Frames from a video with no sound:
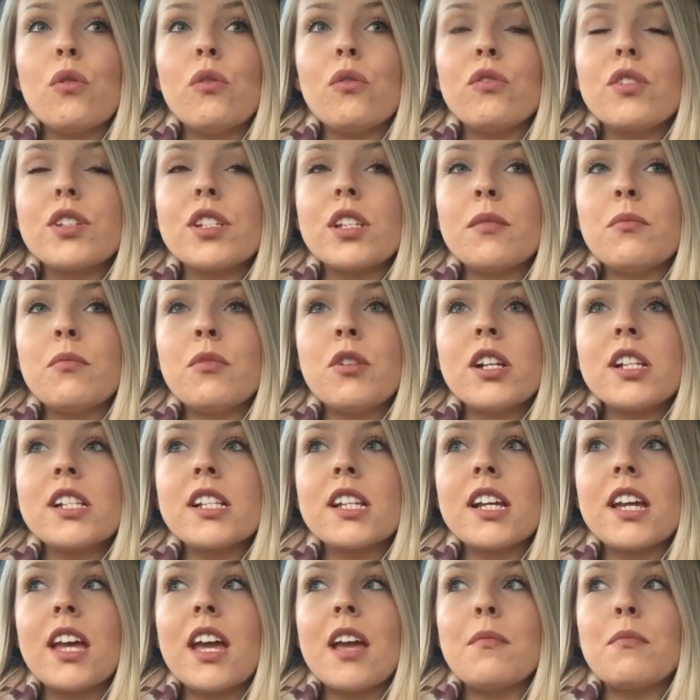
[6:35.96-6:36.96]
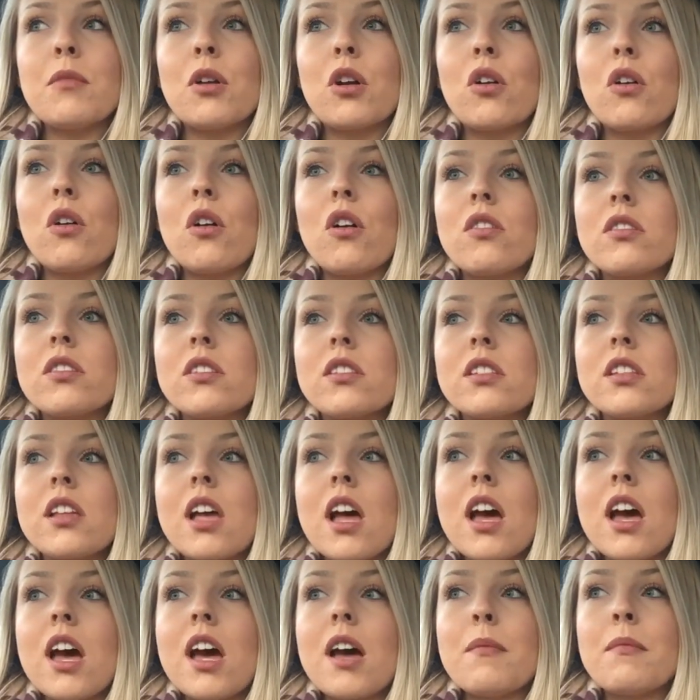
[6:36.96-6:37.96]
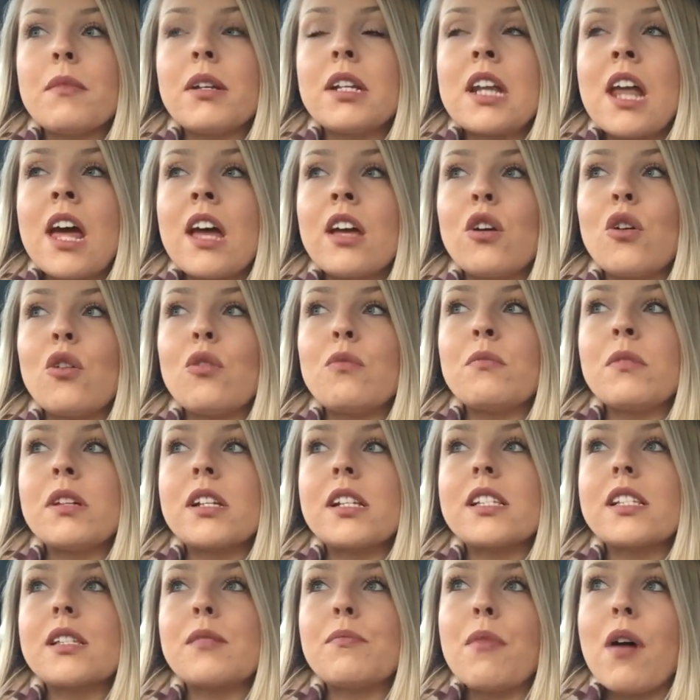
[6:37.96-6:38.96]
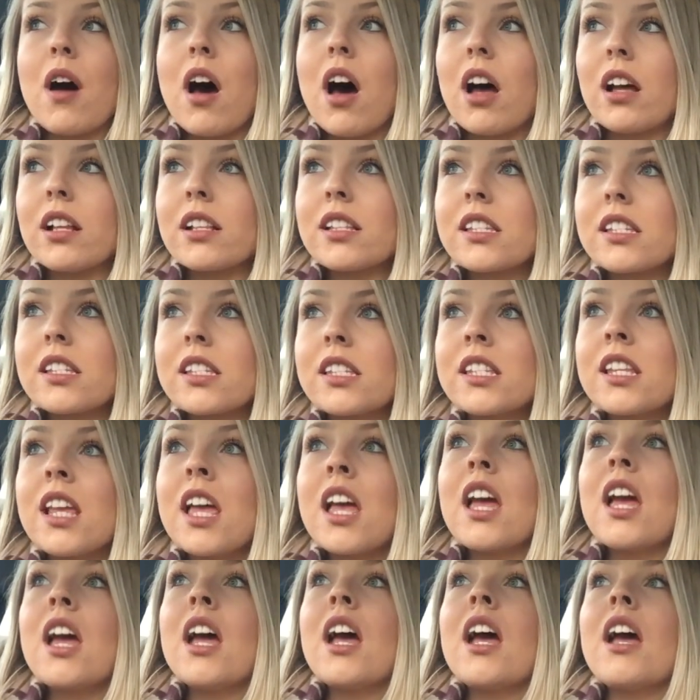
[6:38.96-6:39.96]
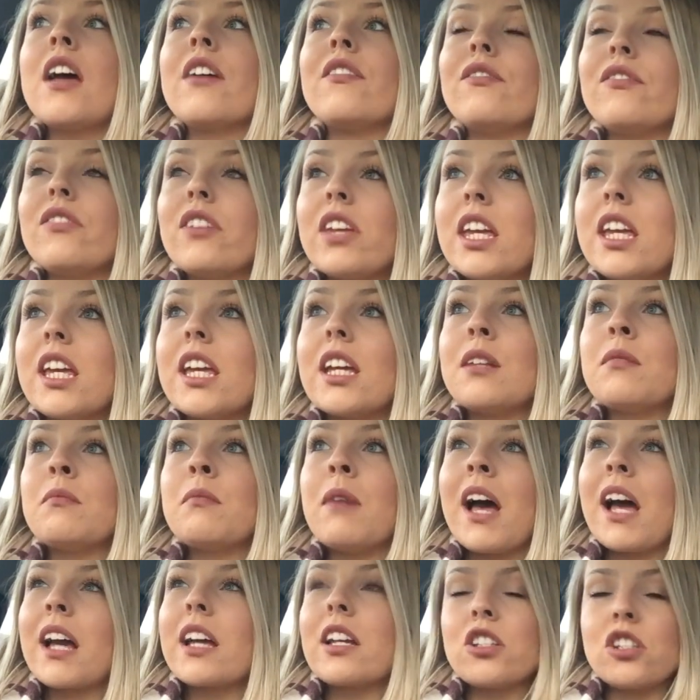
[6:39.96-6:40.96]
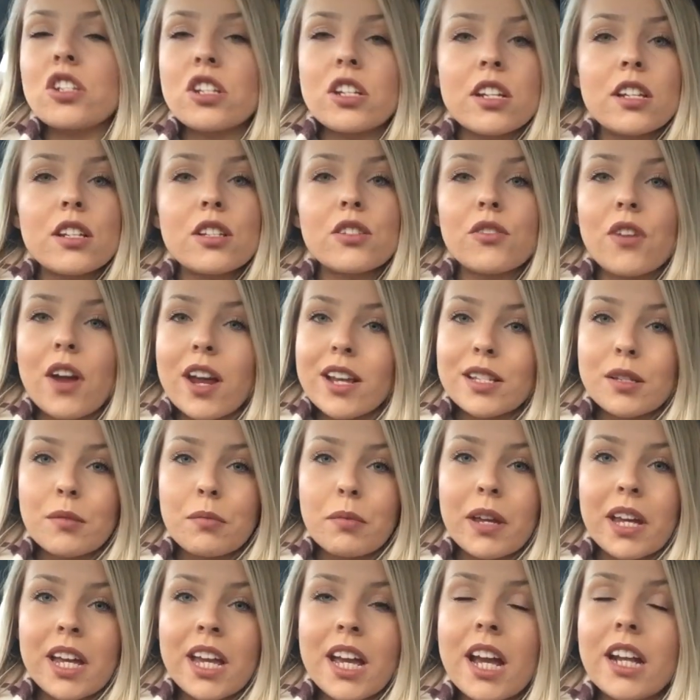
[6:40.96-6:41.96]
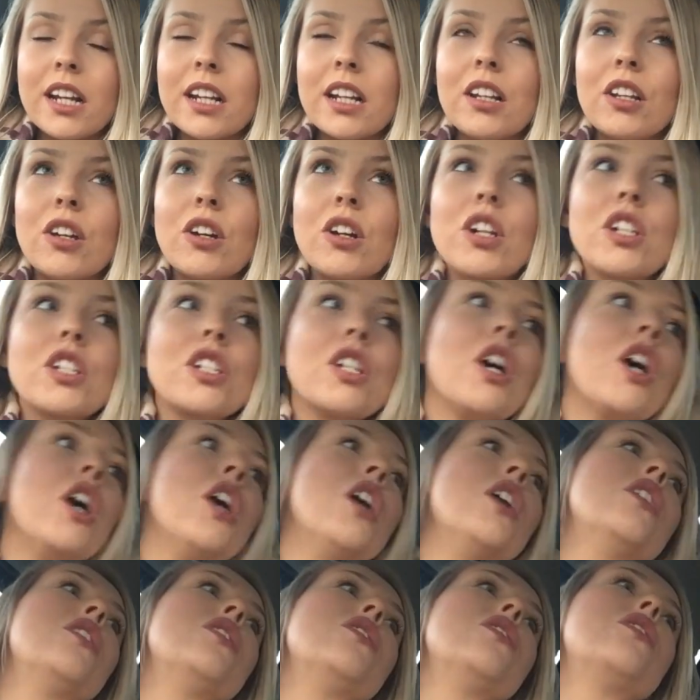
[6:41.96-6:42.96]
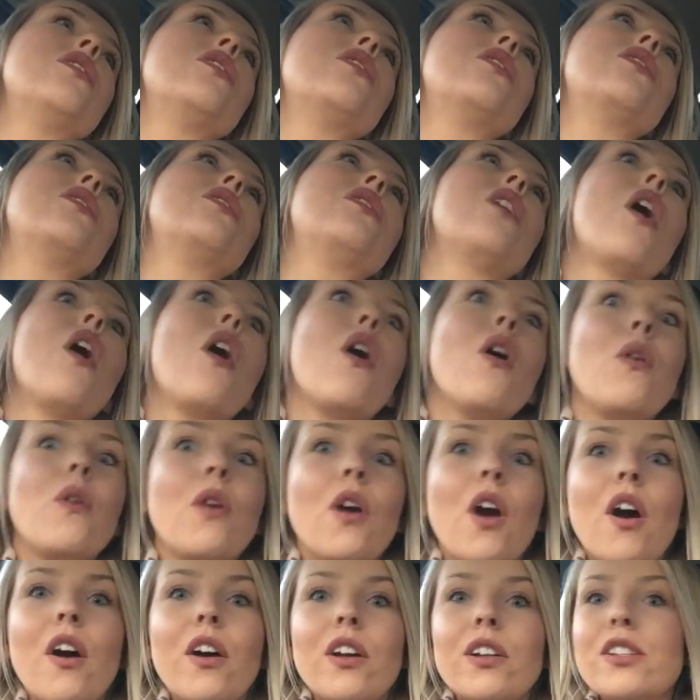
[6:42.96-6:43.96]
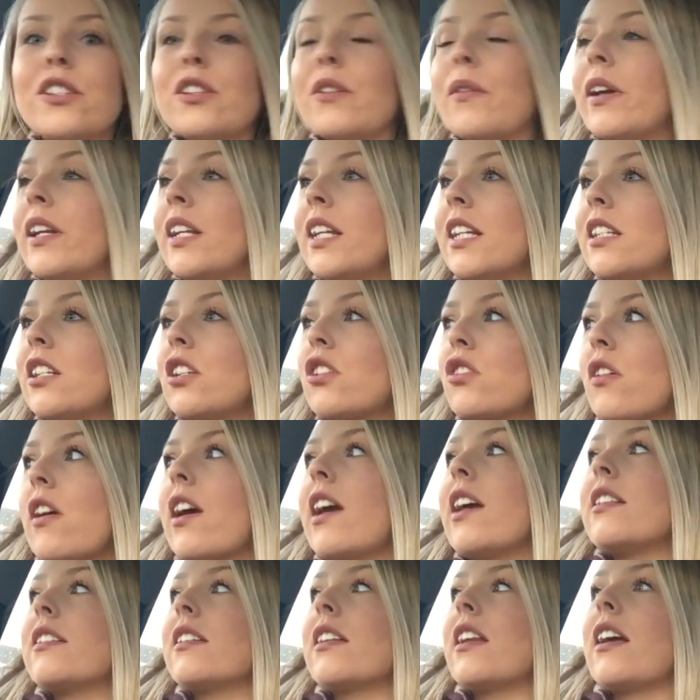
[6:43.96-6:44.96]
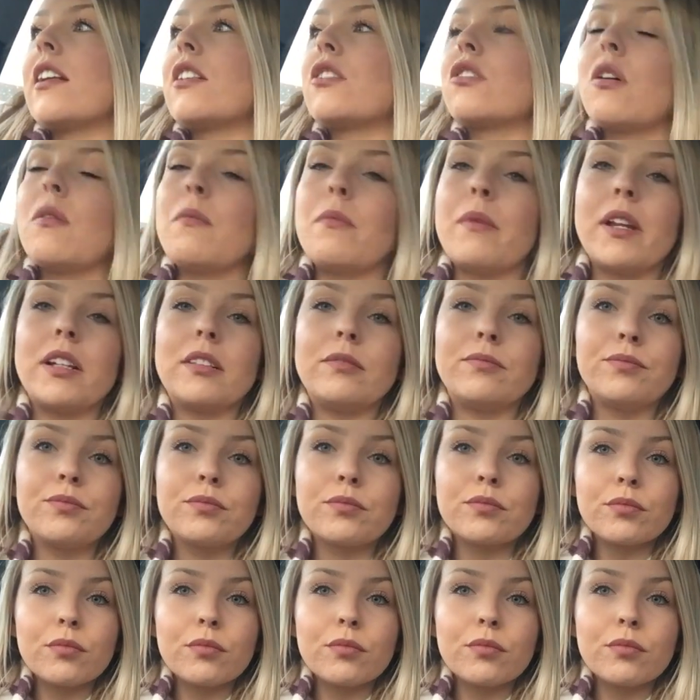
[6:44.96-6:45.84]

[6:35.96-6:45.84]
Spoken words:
for some reason, came across Niomi Smart's vegan mac and cheese recipe, and it looked so good. So I need to try it tonight. So I've been